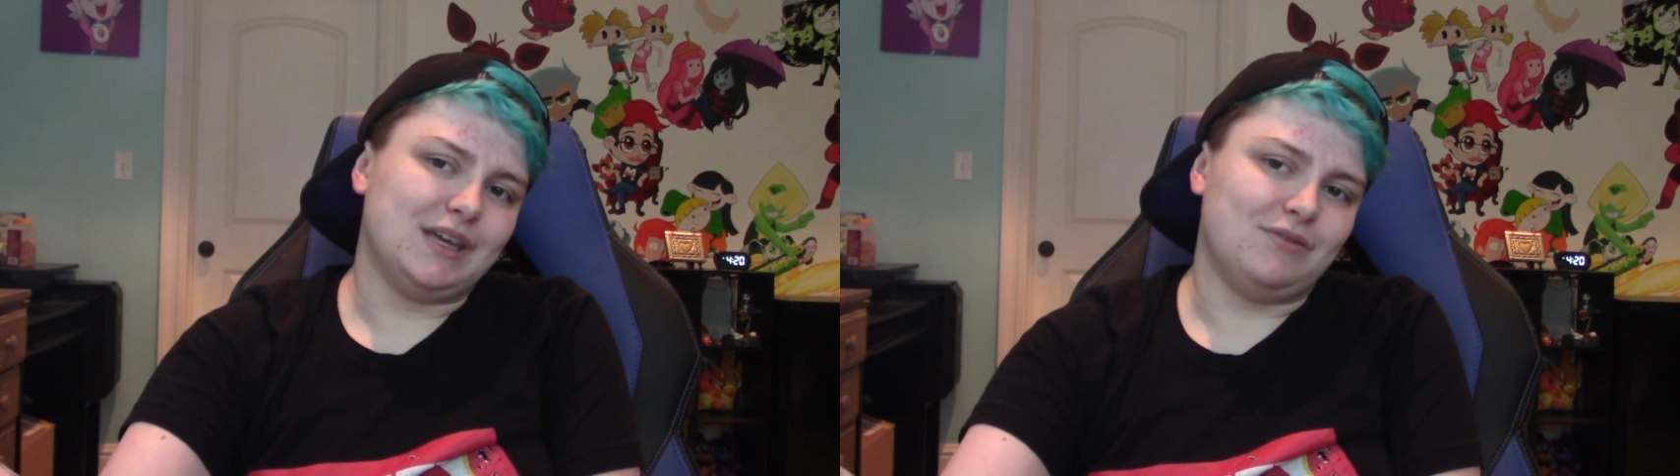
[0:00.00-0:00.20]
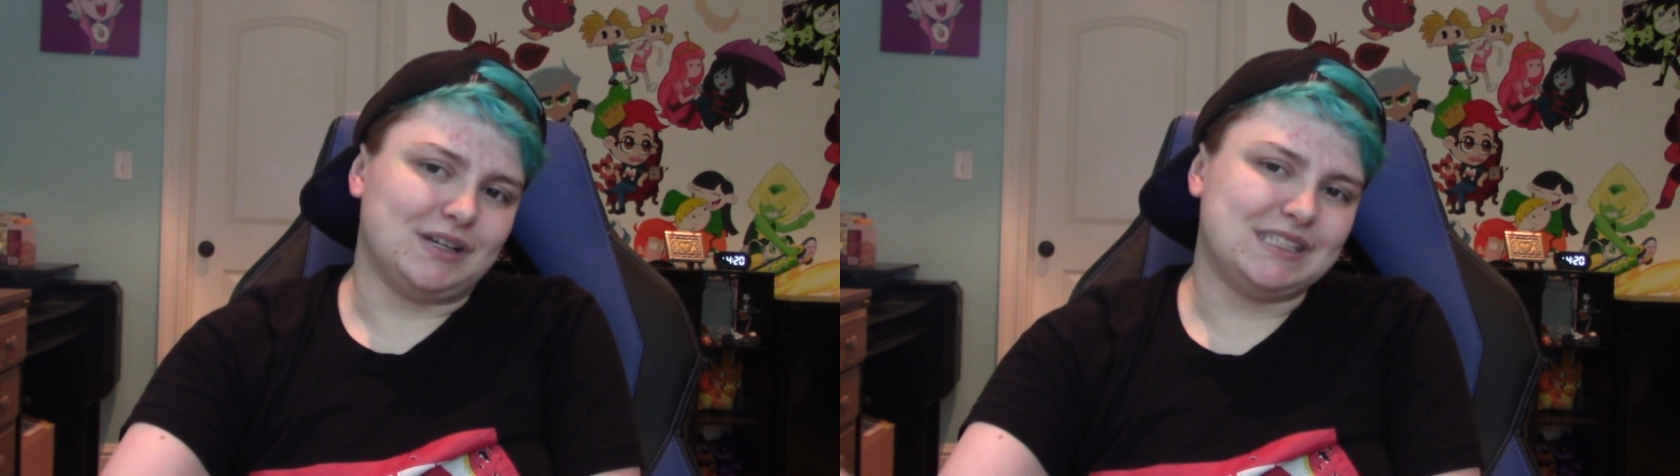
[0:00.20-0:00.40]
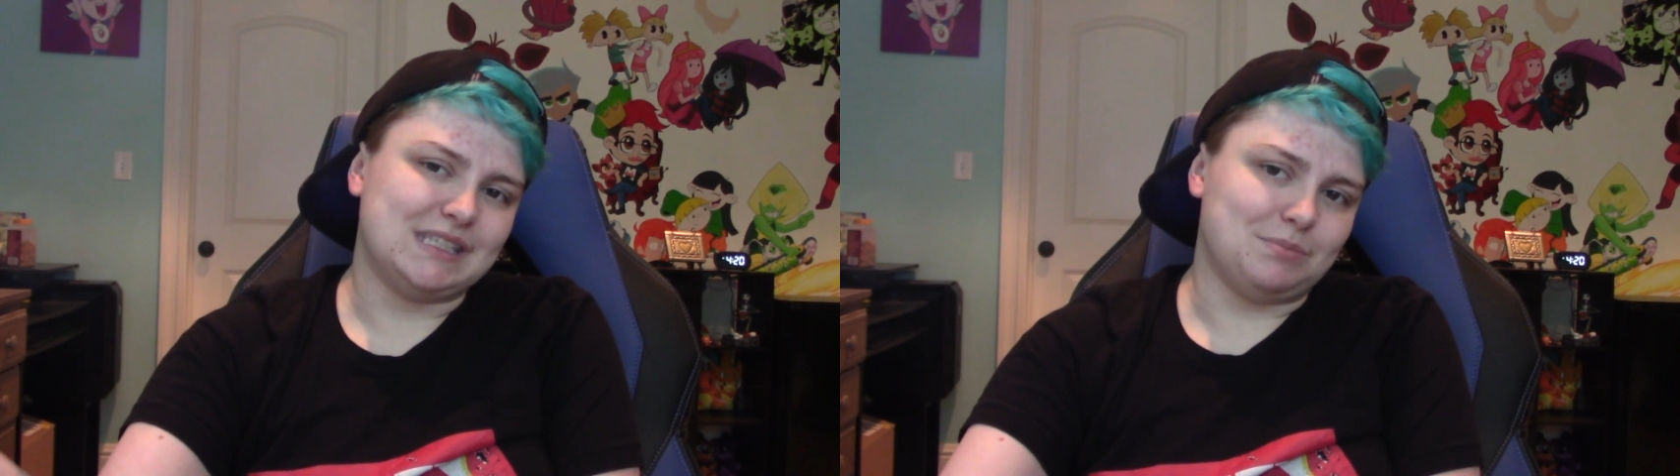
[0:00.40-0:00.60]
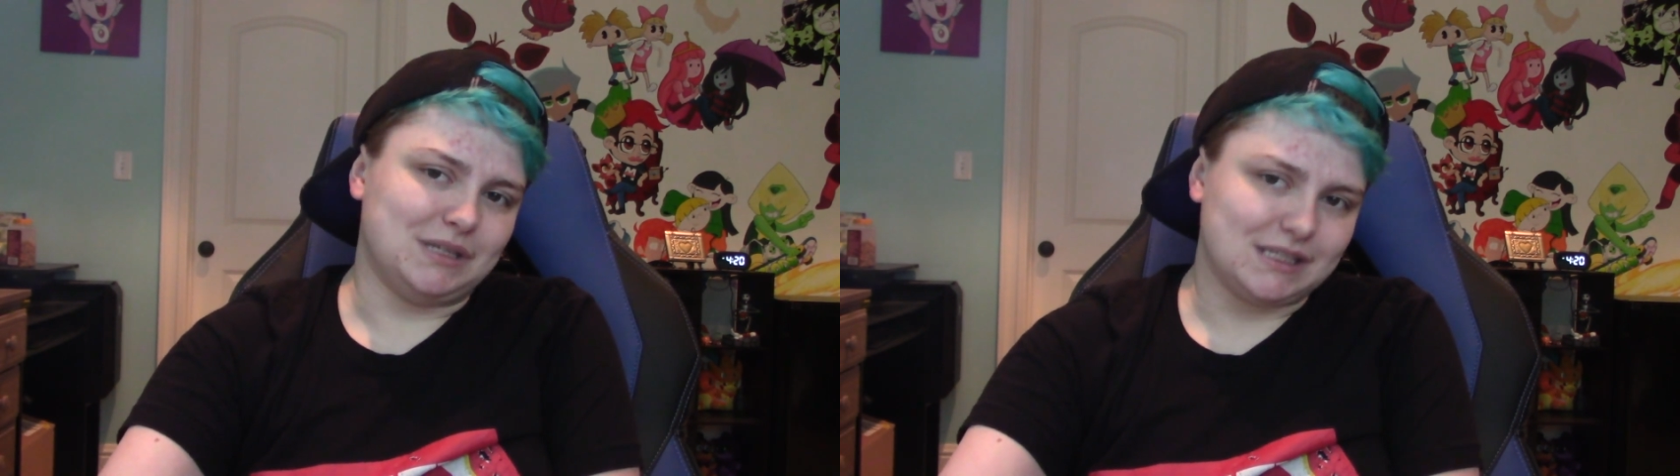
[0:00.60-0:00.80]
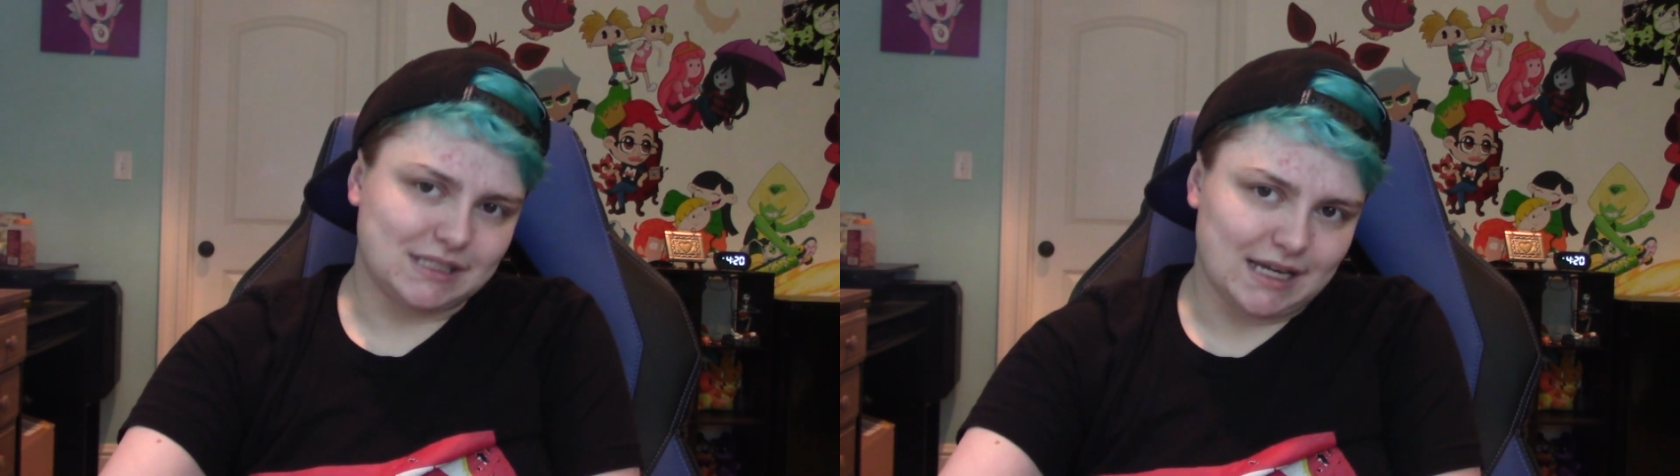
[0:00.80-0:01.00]

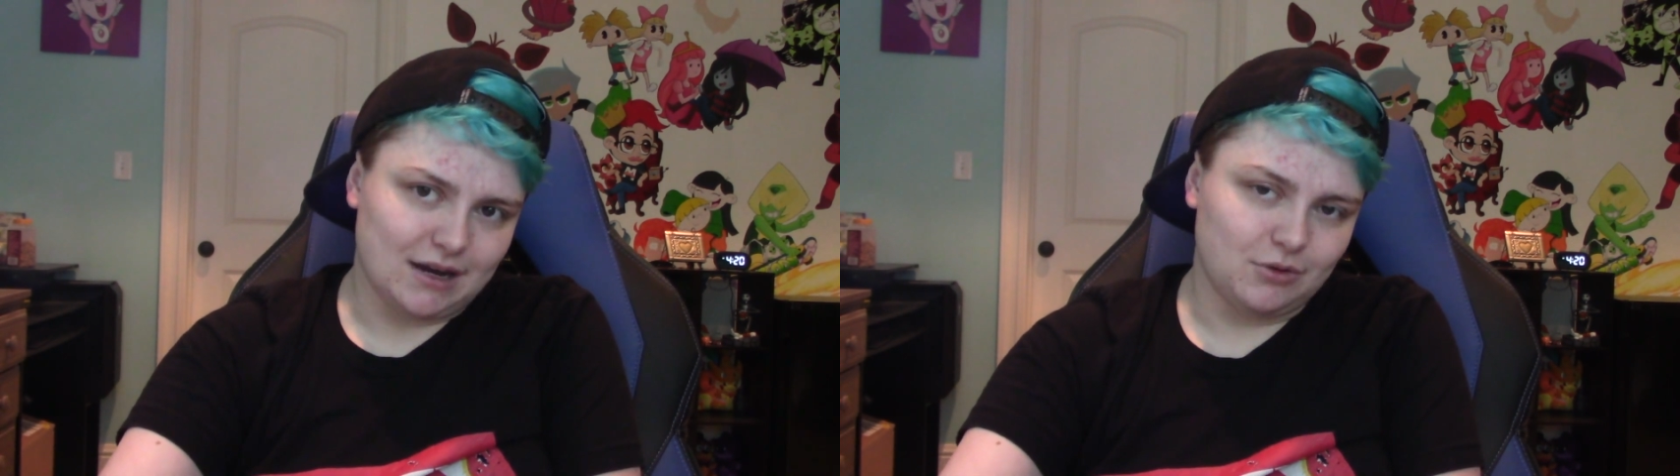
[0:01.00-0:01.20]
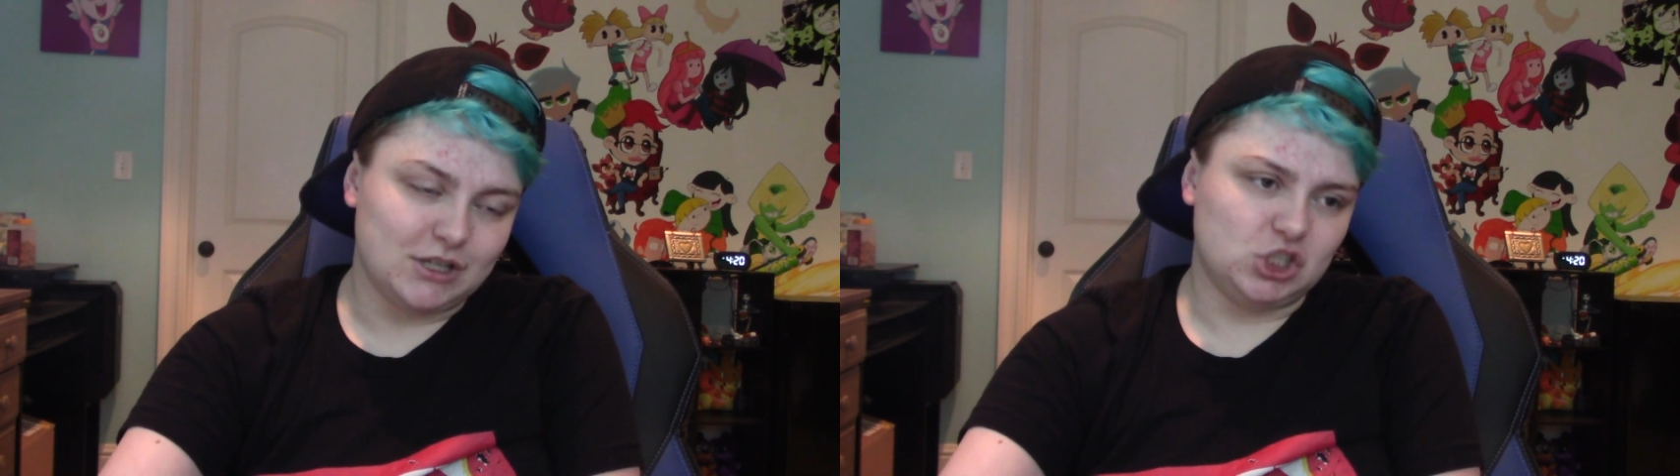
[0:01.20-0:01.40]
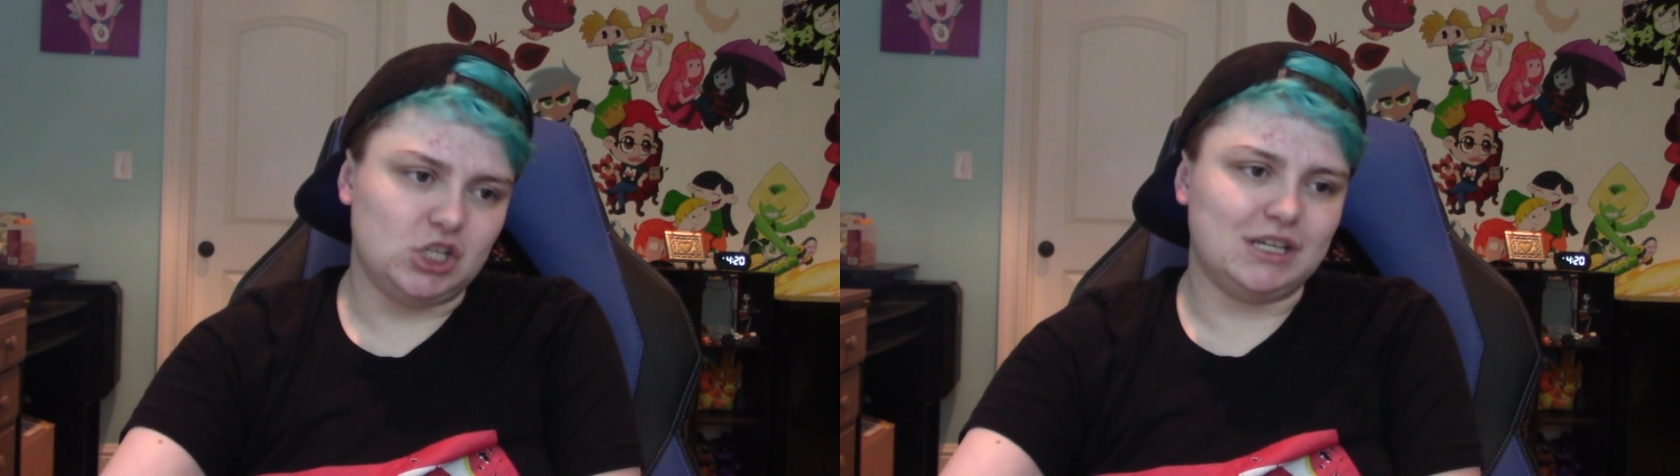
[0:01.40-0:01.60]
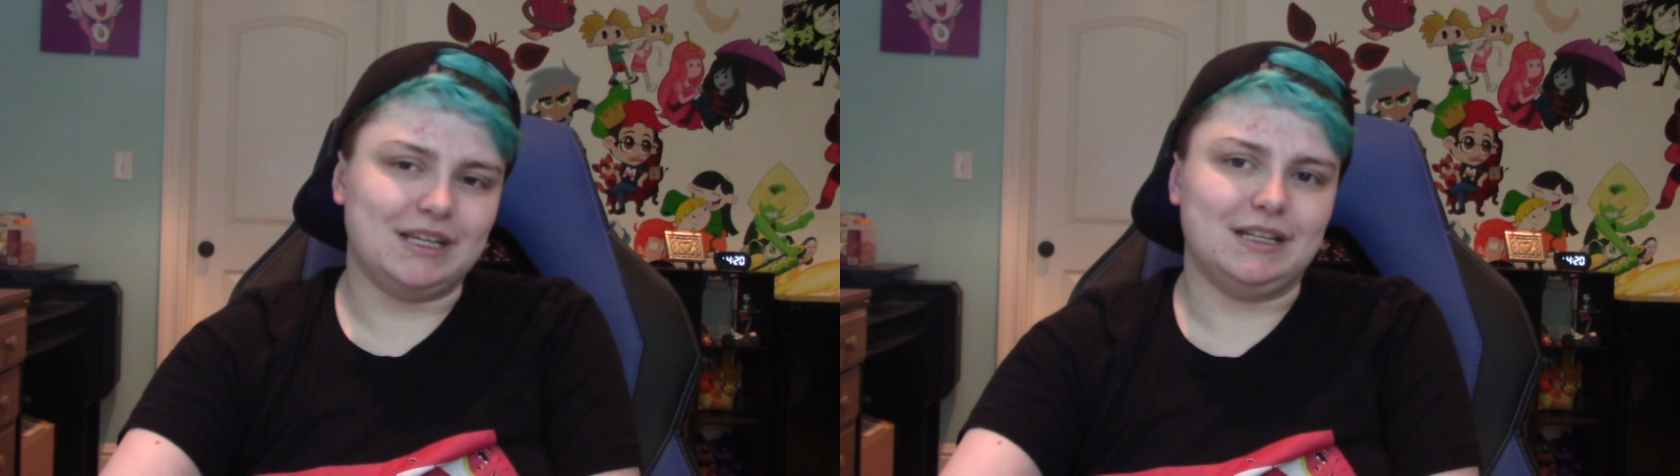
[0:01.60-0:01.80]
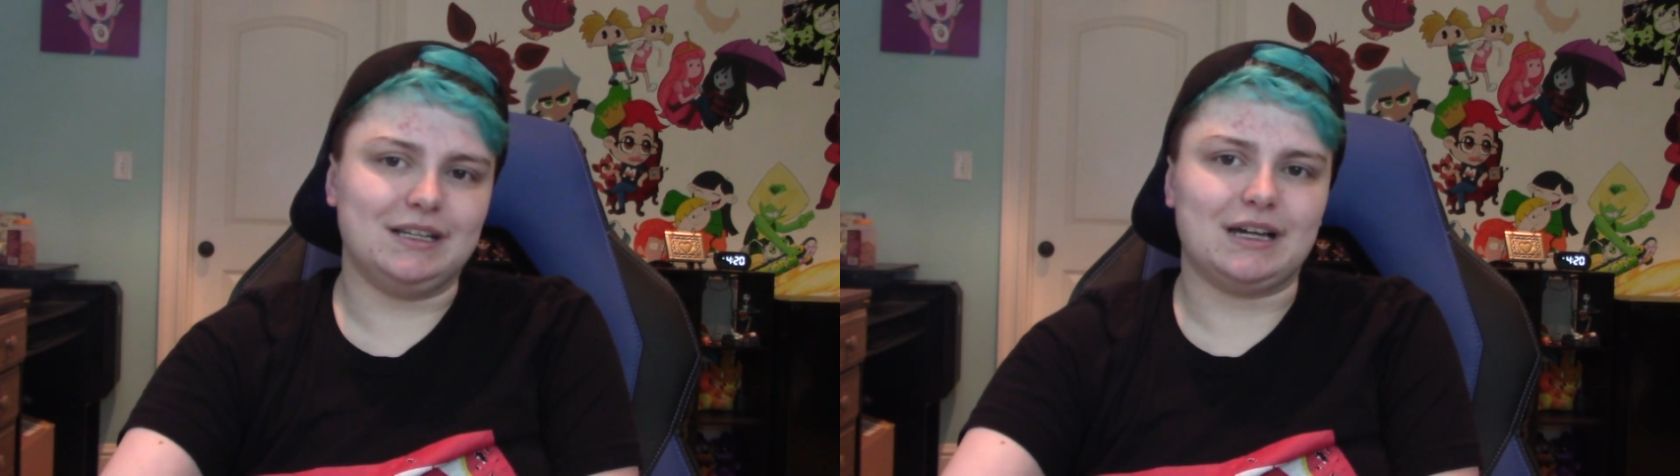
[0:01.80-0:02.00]
acceptance now and she
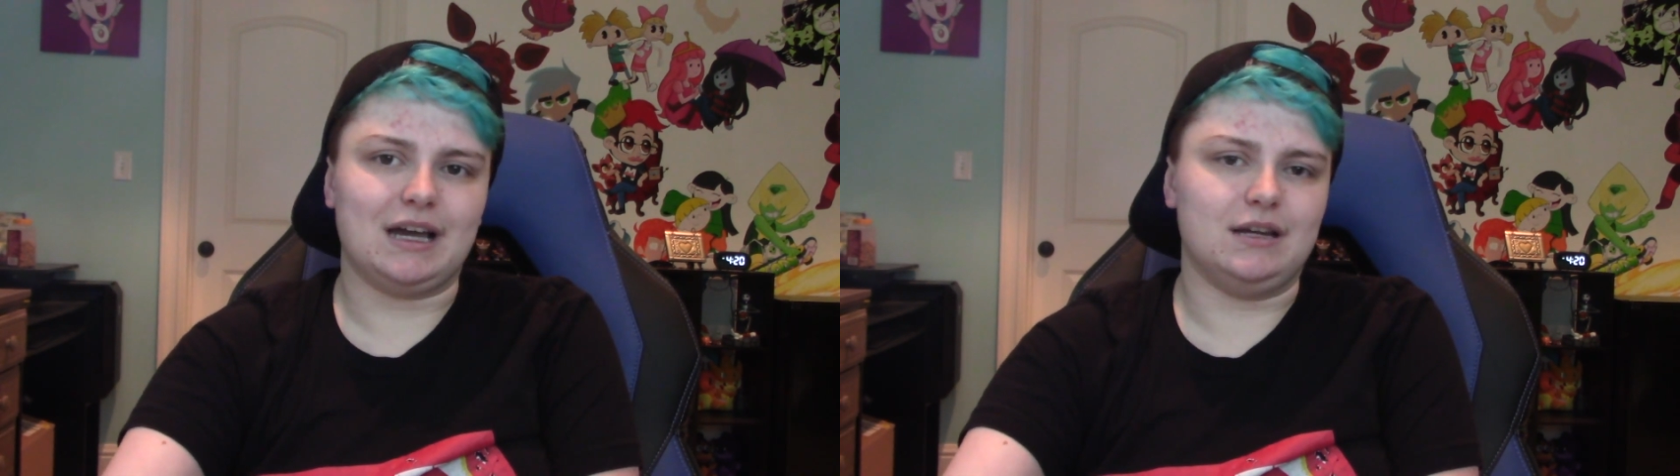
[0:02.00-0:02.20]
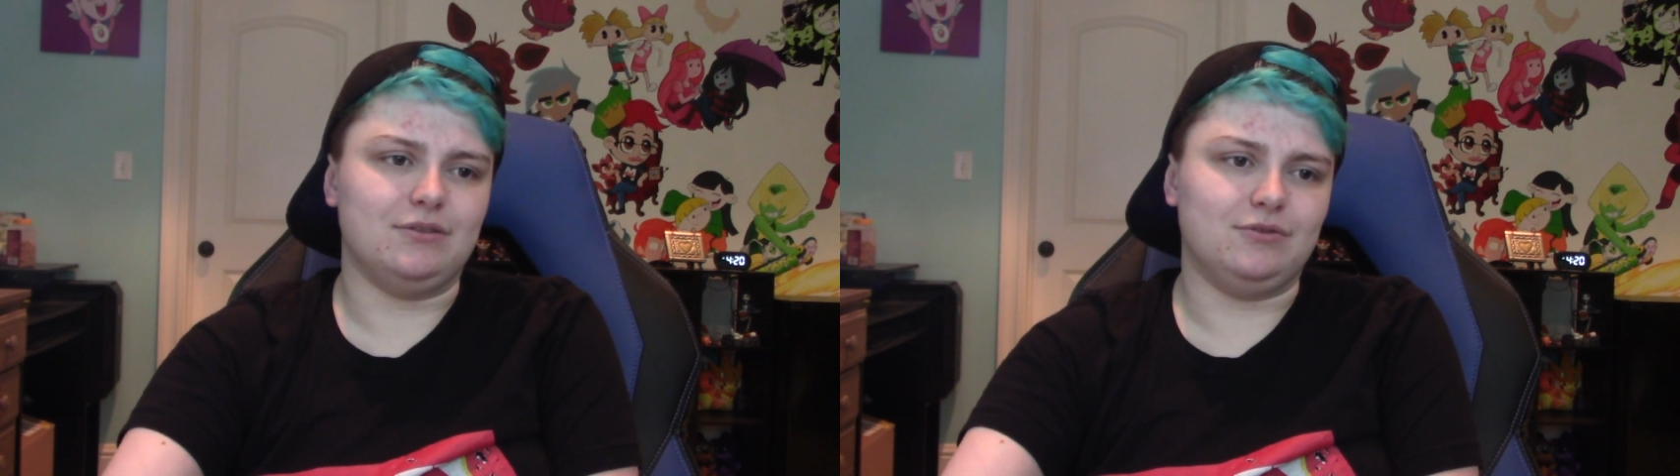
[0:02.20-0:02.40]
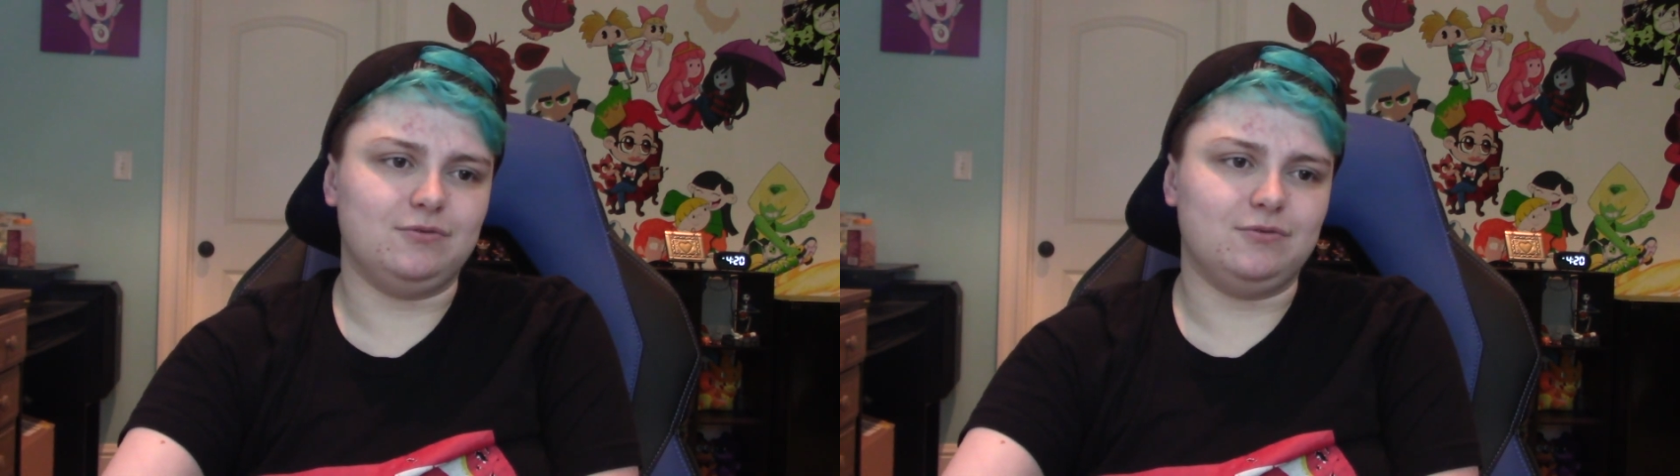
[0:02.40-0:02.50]
can kind of